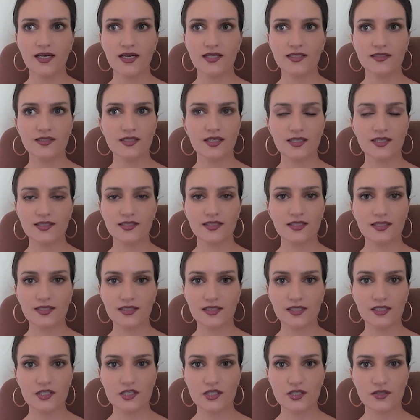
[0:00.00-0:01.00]
and
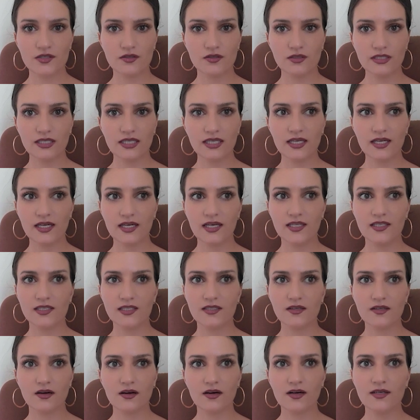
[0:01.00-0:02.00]
unconditionally
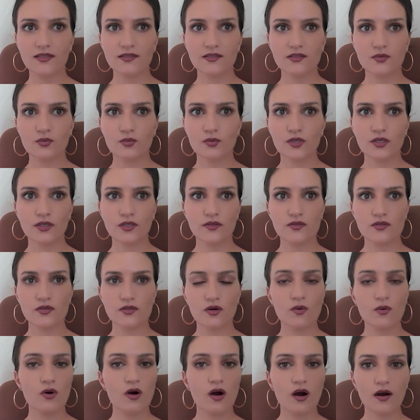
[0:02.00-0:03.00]
and not work
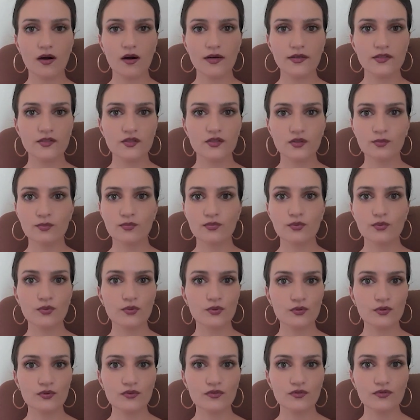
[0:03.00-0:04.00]
so hard to
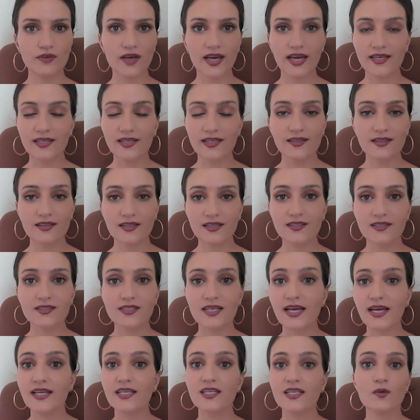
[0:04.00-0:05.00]
prove anything
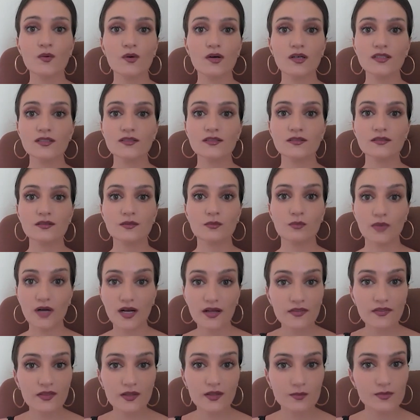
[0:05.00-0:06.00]
to anyone
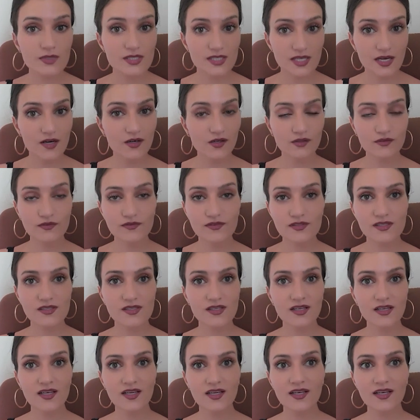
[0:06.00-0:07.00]
but themselves,